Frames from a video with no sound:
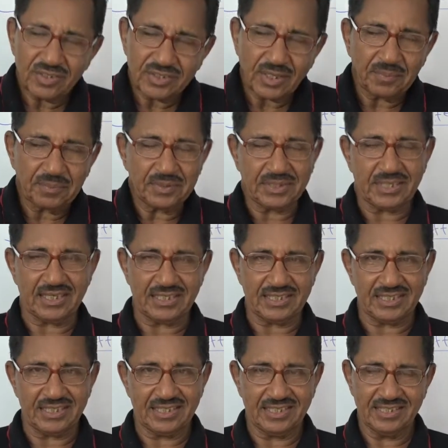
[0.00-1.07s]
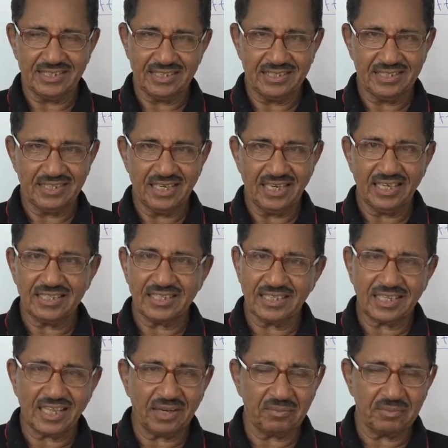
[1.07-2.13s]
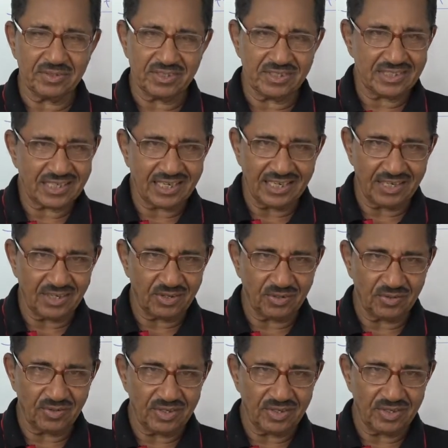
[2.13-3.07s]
substance. I think that much is clear to you.